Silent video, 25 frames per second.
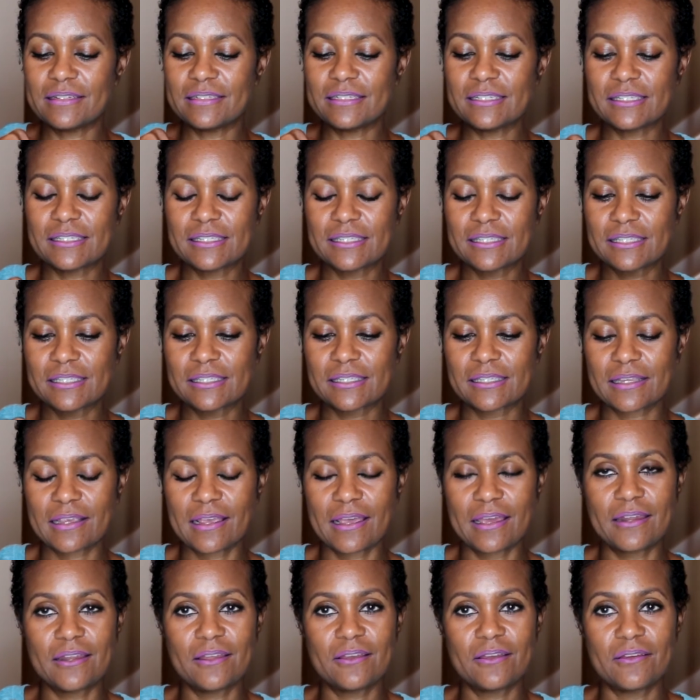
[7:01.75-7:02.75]
I just
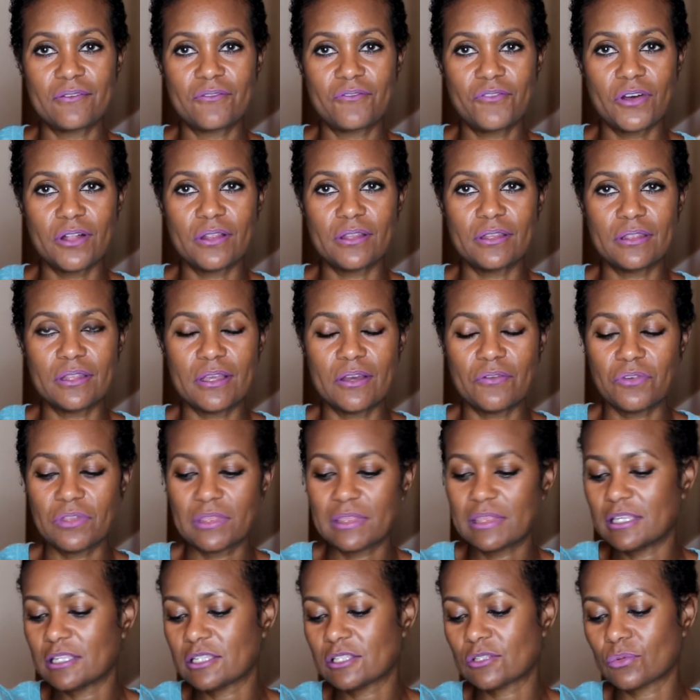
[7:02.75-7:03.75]
kind of fell in love
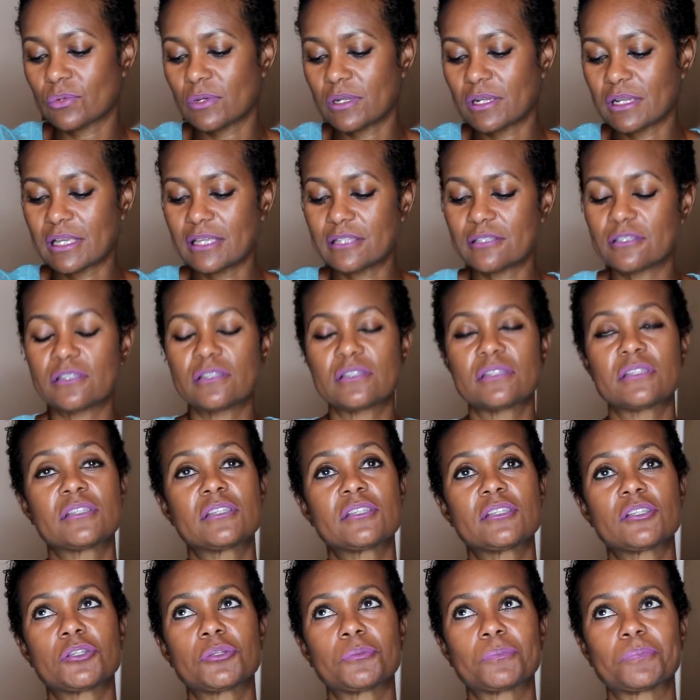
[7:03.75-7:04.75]
with this one because
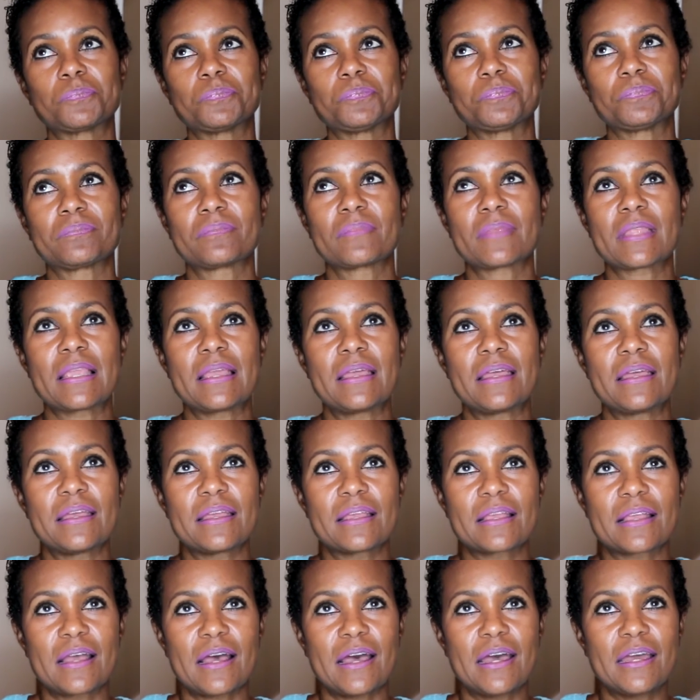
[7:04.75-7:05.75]
it's
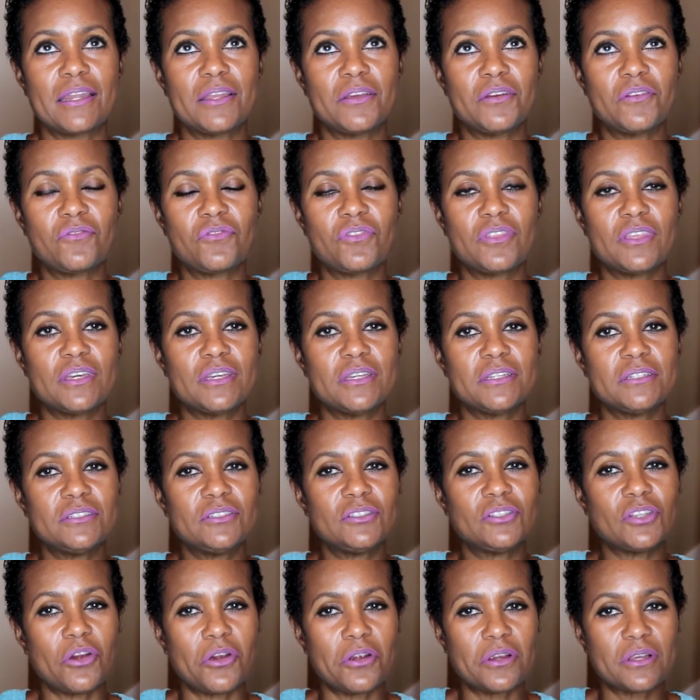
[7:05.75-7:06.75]
kind of
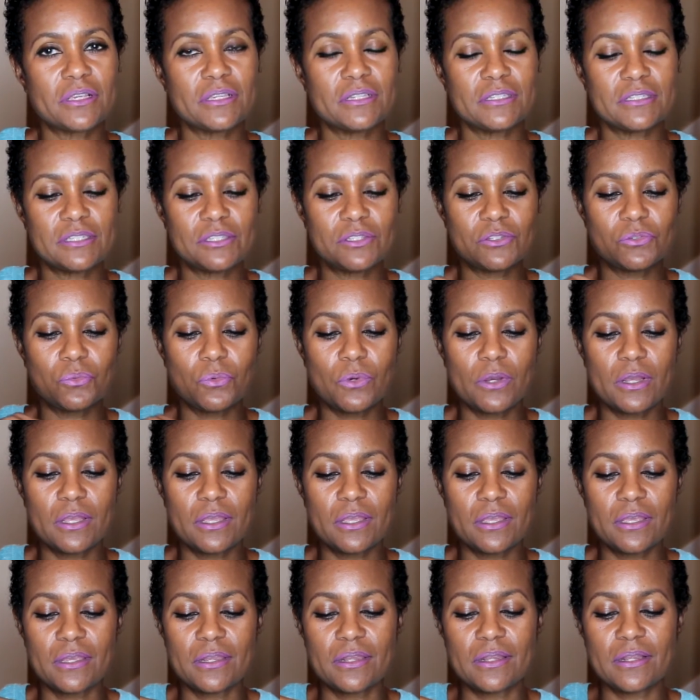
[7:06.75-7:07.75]
the darkest
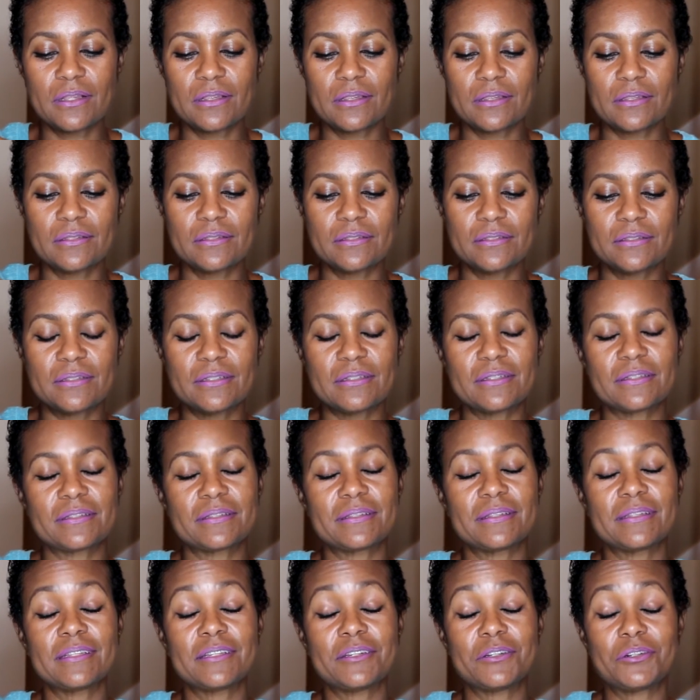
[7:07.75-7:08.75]
one, a
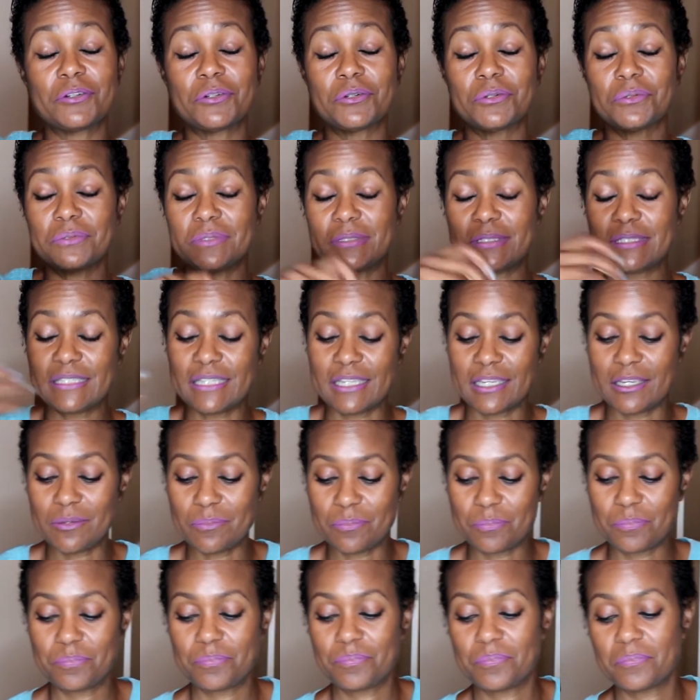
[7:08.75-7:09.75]
little
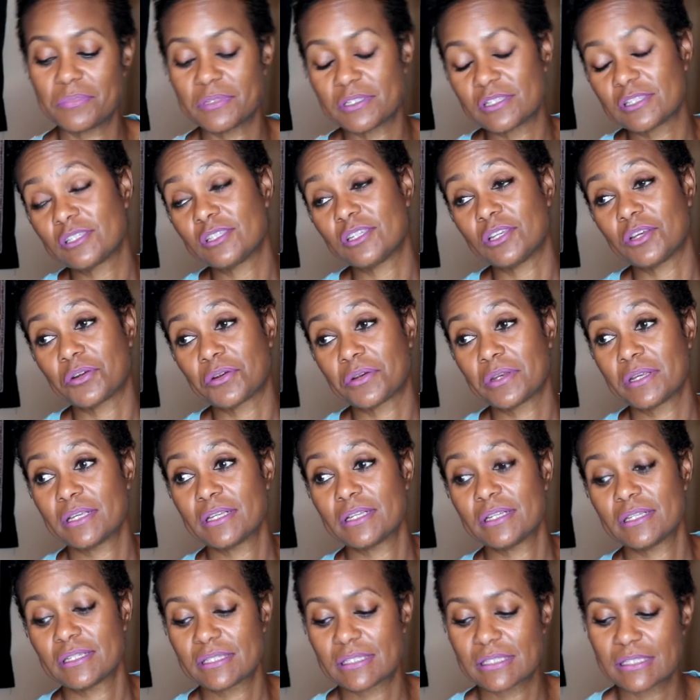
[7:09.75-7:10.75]
deep,
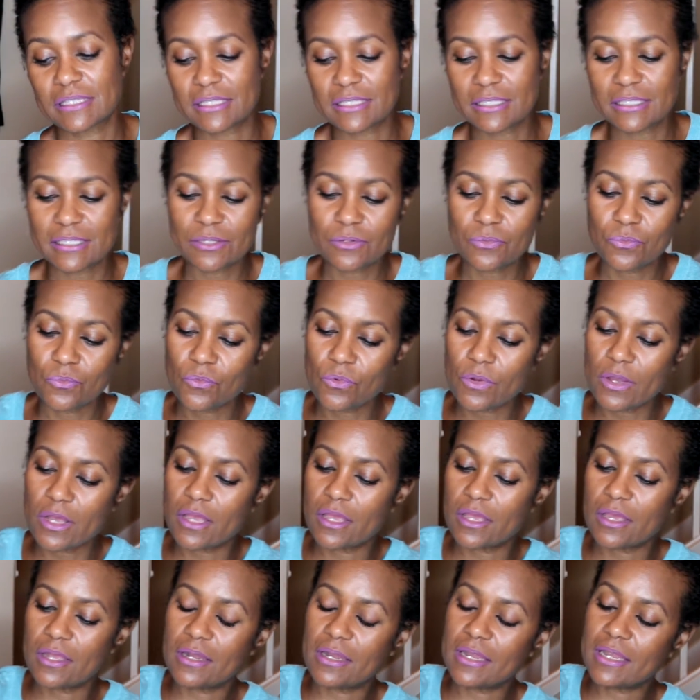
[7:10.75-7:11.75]
mysterious
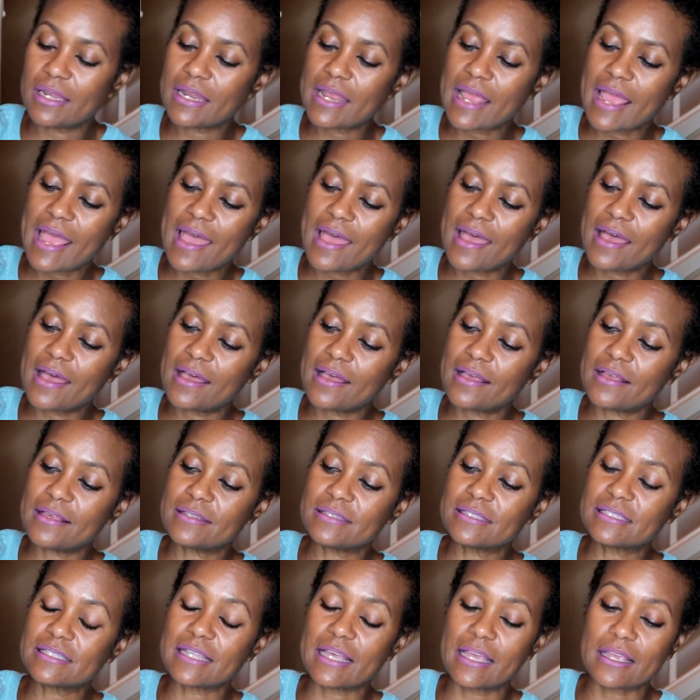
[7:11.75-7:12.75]
one. It
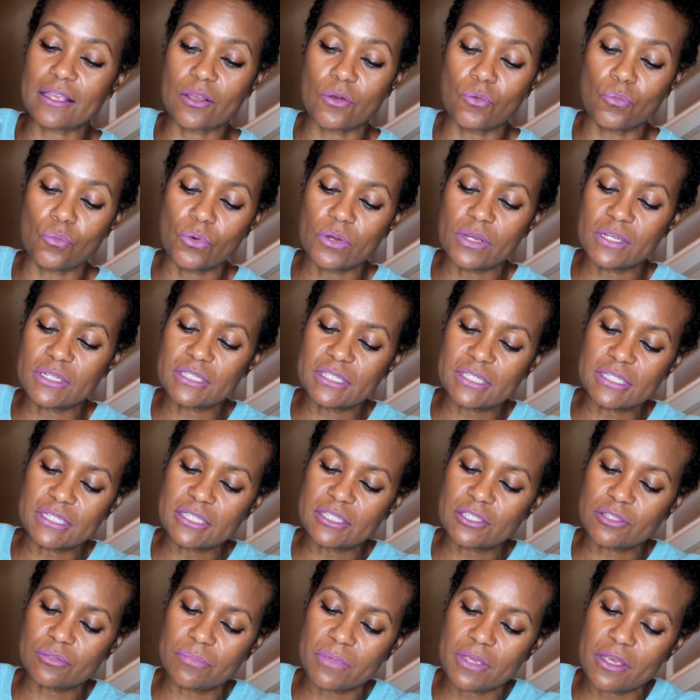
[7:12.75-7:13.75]
has like a
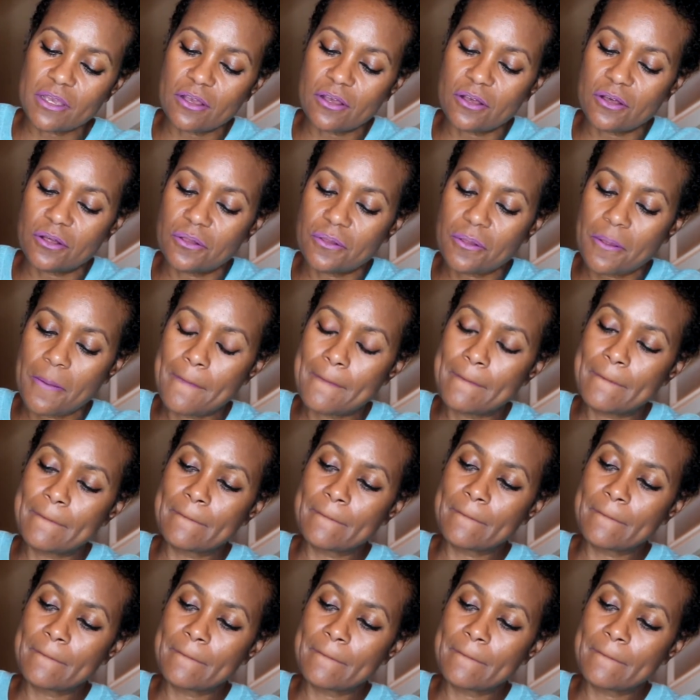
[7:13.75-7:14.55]
woodsy smell